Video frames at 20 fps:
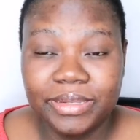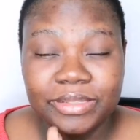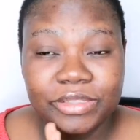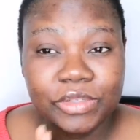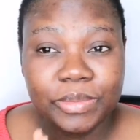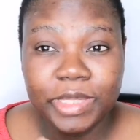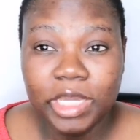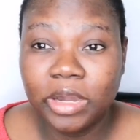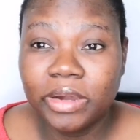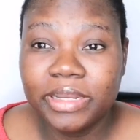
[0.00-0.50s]

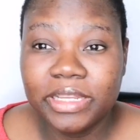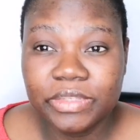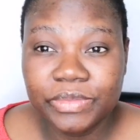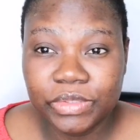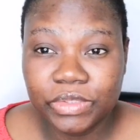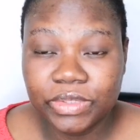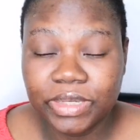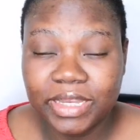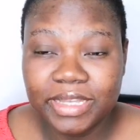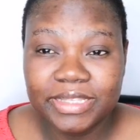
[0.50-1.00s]
To be honest
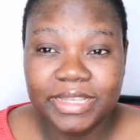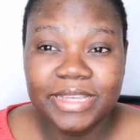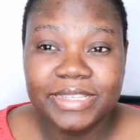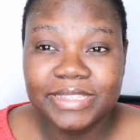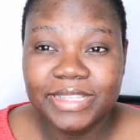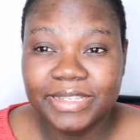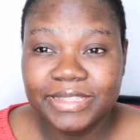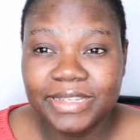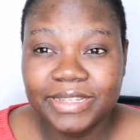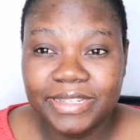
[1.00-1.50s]
with you guys, I
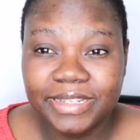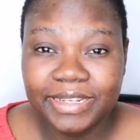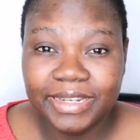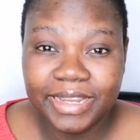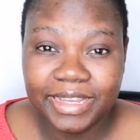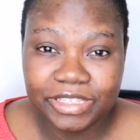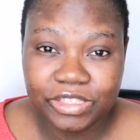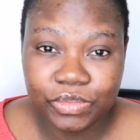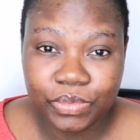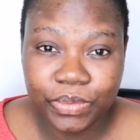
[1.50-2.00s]
started it
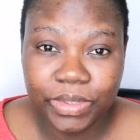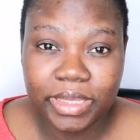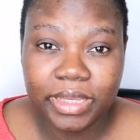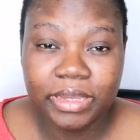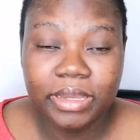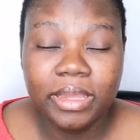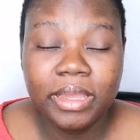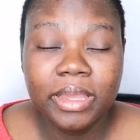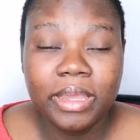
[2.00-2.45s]
last week.